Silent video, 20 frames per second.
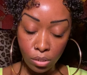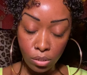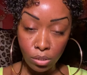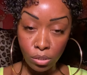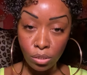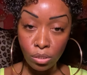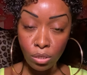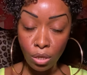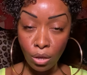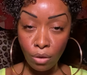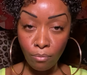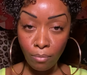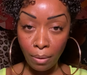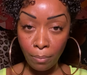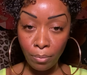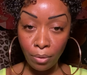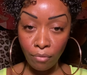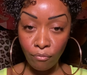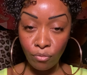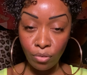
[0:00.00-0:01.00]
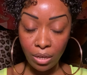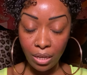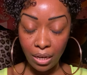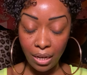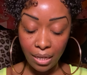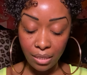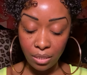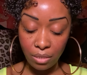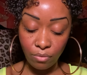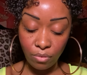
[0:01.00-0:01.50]
So, my beautiful
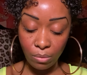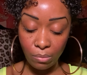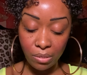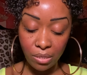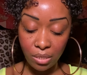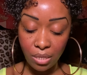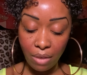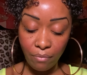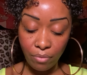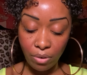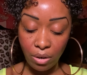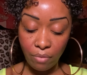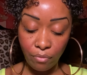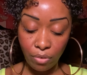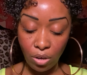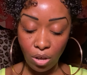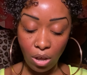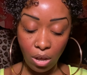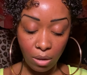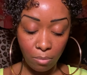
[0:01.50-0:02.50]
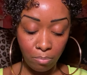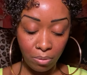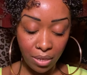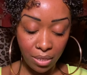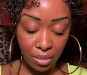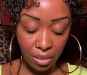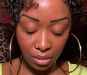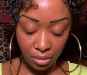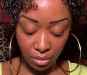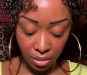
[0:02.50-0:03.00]
collective, could we just have another card,
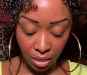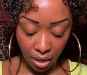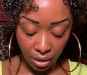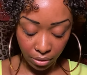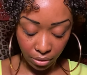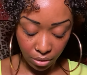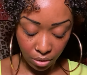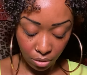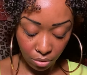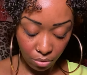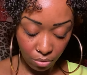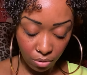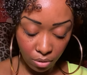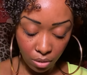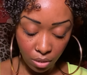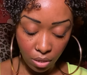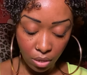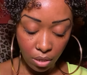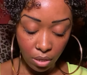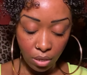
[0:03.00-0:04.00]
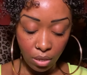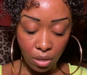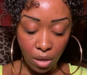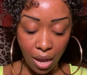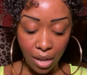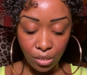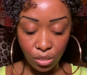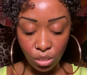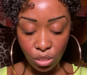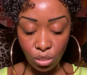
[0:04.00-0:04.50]
please? And thank you.
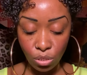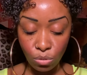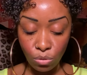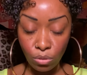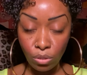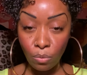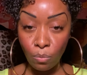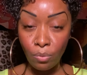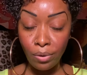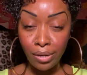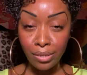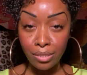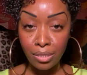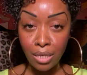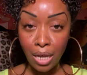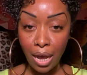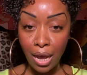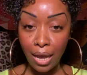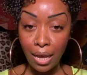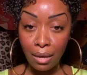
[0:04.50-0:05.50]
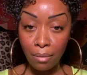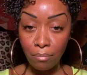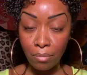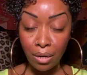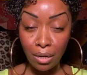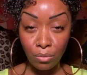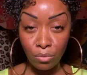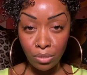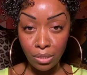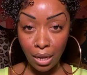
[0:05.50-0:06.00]
I just saw the word time, but
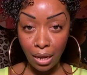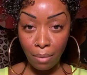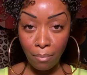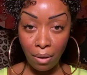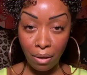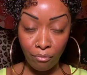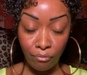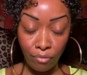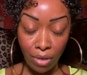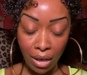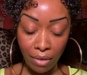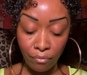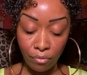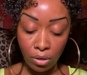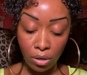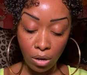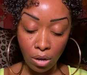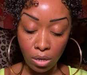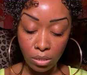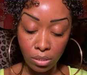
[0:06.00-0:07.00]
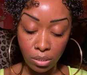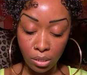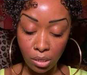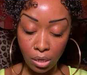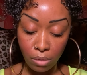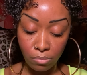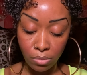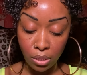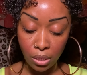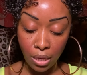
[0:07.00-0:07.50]
it was like about five cards
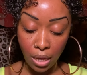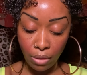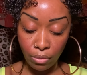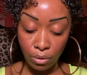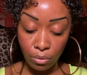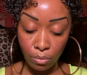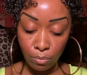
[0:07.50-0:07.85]
clumped together.